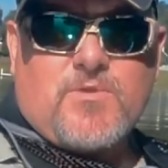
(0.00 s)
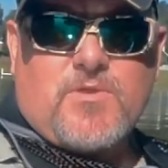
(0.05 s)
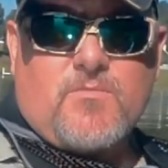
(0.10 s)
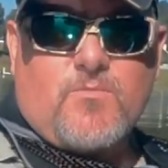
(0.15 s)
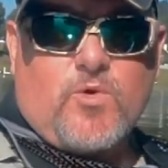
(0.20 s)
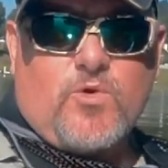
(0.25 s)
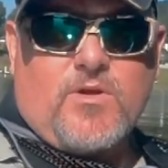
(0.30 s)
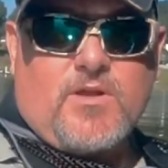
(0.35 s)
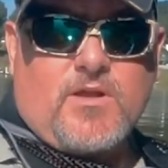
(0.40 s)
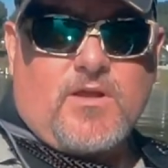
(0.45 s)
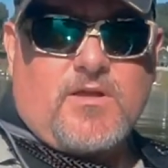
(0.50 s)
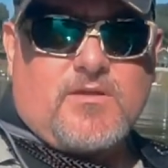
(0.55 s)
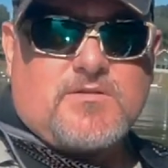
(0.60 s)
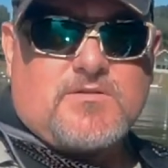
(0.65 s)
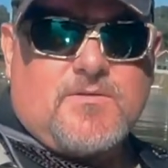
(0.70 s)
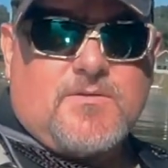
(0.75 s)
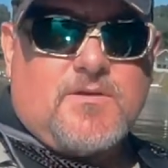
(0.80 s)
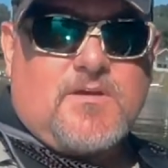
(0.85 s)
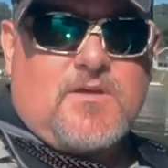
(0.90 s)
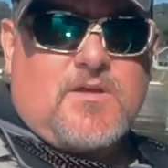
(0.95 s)
in the morning is.
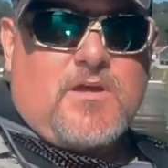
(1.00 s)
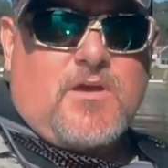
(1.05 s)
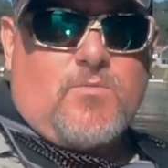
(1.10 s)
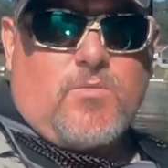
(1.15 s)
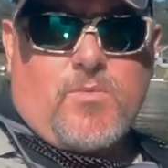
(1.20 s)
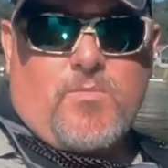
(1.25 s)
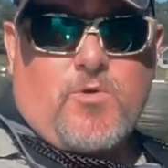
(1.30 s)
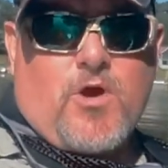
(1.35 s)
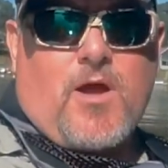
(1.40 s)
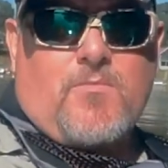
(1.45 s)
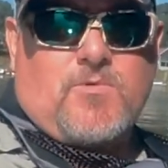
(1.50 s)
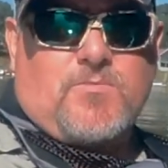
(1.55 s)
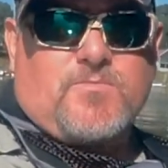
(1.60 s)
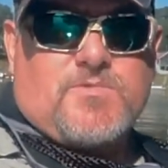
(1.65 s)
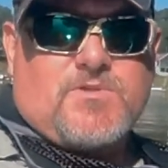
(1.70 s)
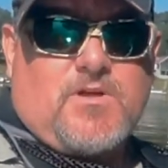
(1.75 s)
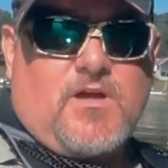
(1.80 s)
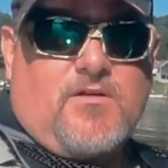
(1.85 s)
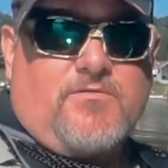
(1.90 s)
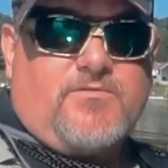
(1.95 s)
We problem
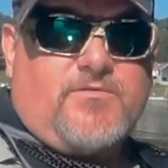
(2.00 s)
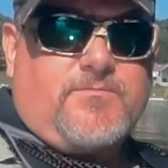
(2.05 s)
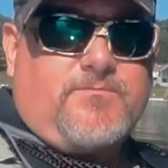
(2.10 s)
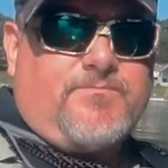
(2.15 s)
solve.